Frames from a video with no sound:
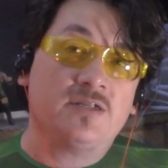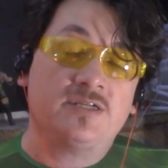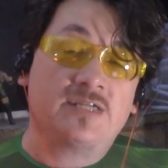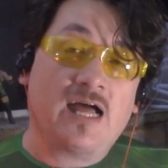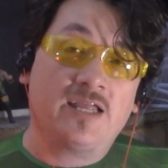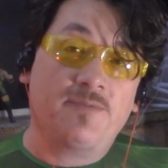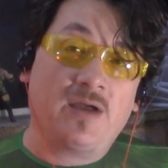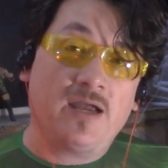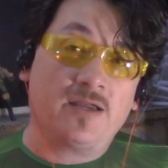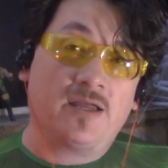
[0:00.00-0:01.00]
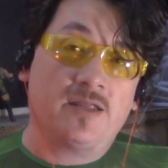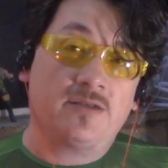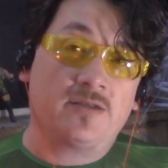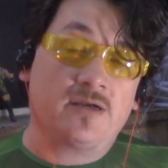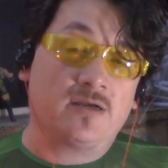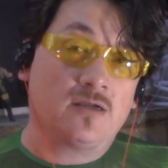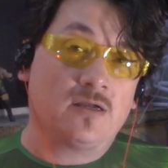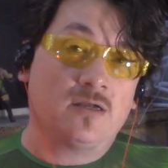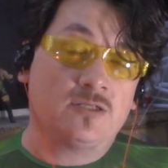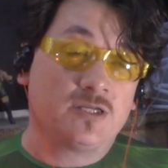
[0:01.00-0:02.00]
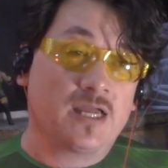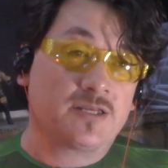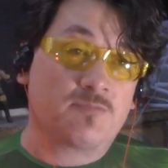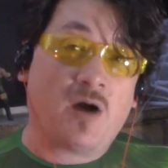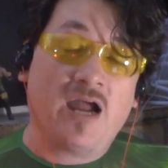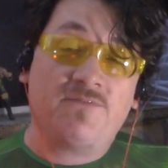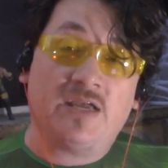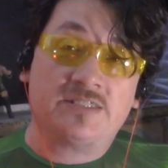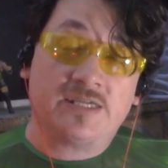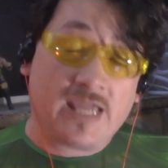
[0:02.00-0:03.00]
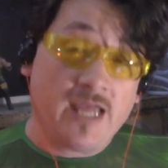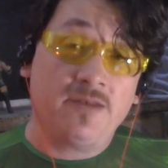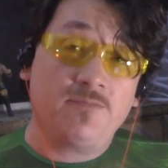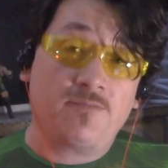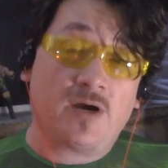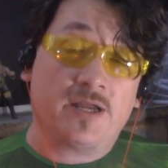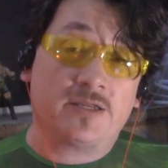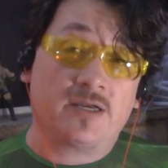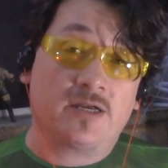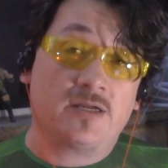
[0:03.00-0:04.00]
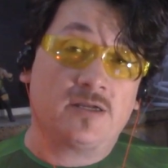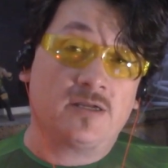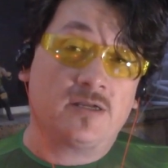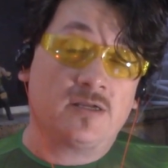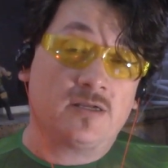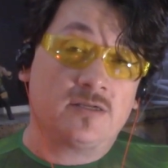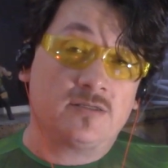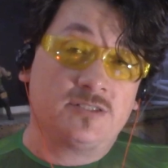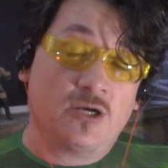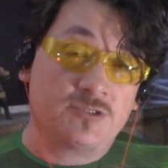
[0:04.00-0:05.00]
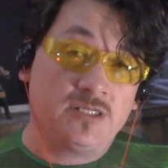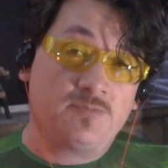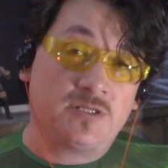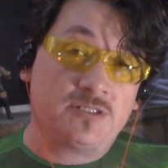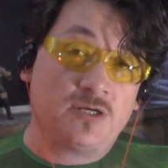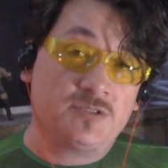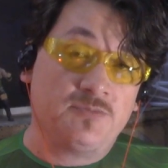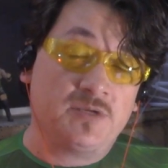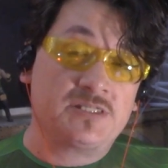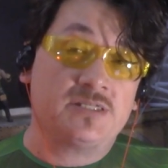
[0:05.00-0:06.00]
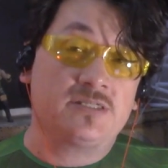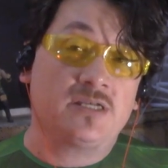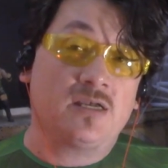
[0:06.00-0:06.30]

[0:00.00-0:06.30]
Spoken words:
Natalya back and to get pie-faced again by Chelsea, but Chelsea misses